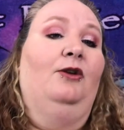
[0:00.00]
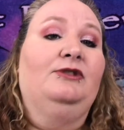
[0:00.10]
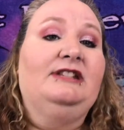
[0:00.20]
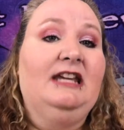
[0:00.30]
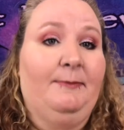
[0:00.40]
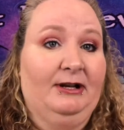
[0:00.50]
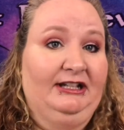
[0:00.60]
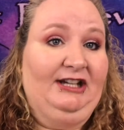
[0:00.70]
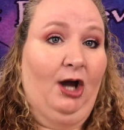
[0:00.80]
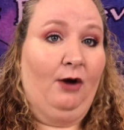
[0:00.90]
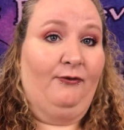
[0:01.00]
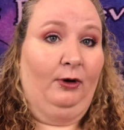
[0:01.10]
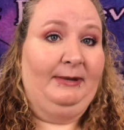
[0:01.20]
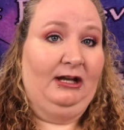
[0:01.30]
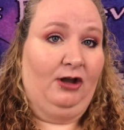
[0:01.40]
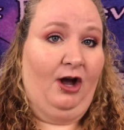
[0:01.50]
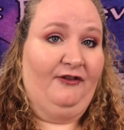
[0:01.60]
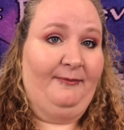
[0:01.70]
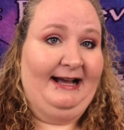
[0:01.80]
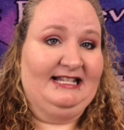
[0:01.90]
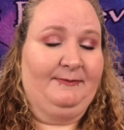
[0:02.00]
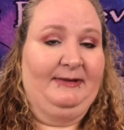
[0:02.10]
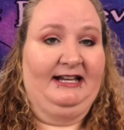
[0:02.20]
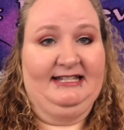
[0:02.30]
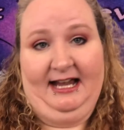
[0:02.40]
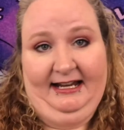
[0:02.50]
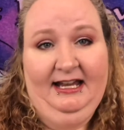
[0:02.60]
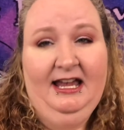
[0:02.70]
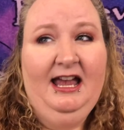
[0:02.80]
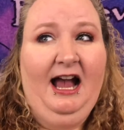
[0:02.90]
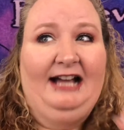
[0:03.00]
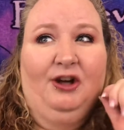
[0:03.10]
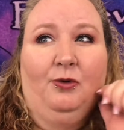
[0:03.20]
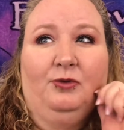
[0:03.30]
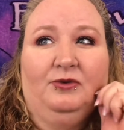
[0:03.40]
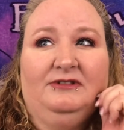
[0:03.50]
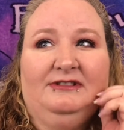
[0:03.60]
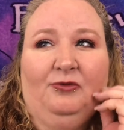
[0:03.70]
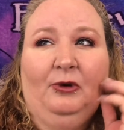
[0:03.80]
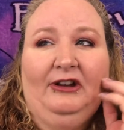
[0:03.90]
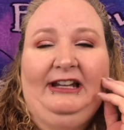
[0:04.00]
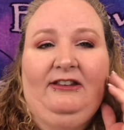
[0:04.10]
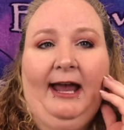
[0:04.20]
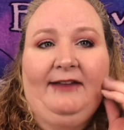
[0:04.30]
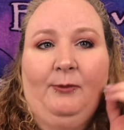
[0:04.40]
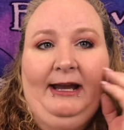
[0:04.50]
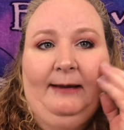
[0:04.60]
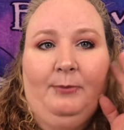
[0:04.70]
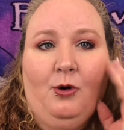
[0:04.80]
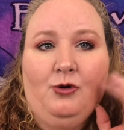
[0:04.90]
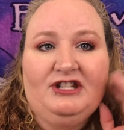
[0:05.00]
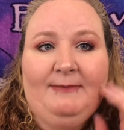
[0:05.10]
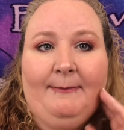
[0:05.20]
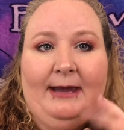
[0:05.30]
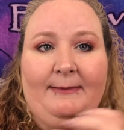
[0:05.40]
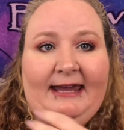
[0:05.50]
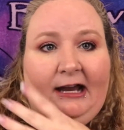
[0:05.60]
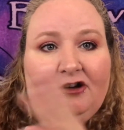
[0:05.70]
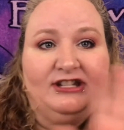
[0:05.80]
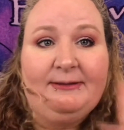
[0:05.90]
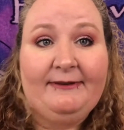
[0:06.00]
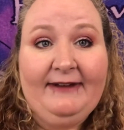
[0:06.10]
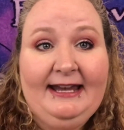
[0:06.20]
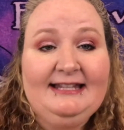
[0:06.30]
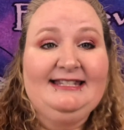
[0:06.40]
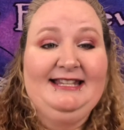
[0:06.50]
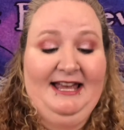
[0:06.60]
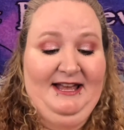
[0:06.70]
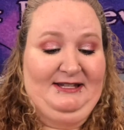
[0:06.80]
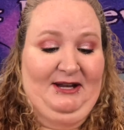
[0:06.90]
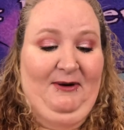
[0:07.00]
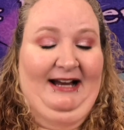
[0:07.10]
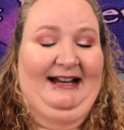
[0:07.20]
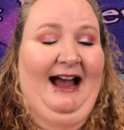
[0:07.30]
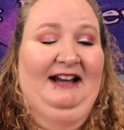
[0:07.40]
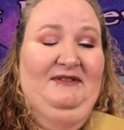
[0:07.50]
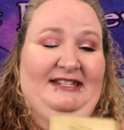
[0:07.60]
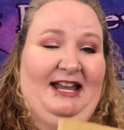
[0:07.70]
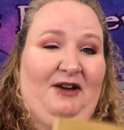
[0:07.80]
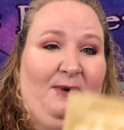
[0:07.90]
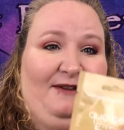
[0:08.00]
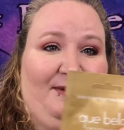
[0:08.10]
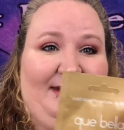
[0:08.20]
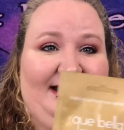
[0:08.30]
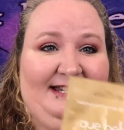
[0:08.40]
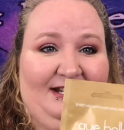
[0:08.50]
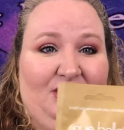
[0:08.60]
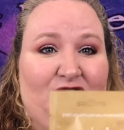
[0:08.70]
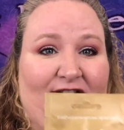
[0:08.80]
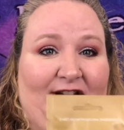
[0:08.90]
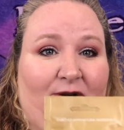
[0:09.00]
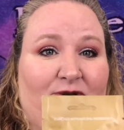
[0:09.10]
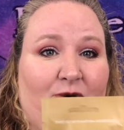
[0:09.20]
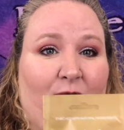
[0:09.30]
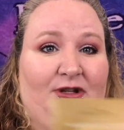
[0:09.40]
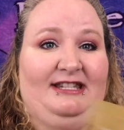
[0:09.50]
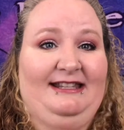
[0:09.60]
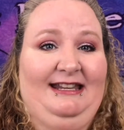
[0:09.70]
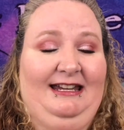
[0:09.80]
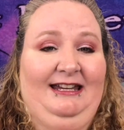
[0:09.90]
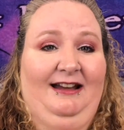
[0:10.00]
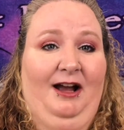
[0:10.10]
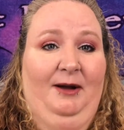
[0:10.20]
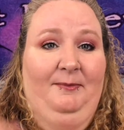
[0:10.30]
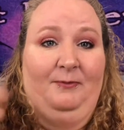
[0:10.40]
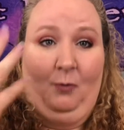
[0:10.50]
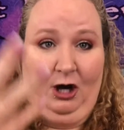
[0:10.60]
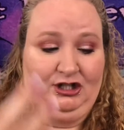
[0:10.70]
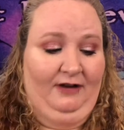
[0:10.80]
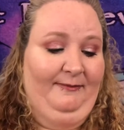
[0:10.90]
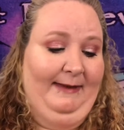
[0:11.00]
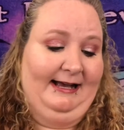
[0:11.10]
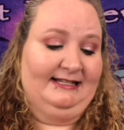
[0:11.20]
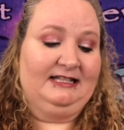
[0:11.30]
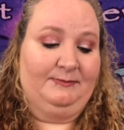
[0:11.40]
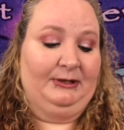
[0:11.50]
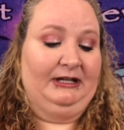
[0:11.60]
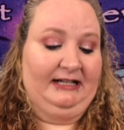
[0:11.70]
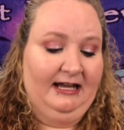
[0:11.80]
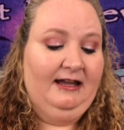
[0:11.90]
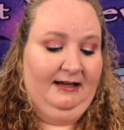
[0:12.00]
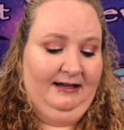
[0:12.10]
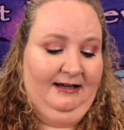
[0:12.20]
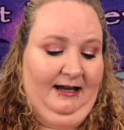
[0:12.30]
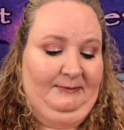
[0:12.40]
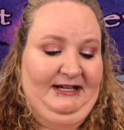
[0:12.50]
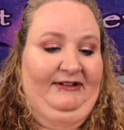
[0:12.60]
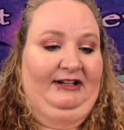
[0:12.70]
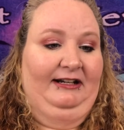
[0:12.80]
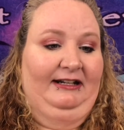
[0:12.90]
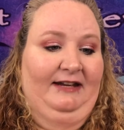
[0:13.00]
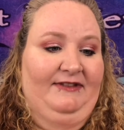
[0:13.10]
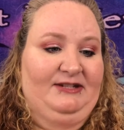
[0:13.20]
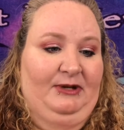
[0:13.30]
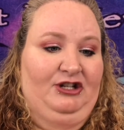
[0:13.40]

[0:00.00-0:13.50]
I don't typically go for a peel-off mask because I don't really like the way it pulls my baby hairs on my face, so I kind of stay away from these and usually go towards the wash-off masks, but I'm definitely going to give this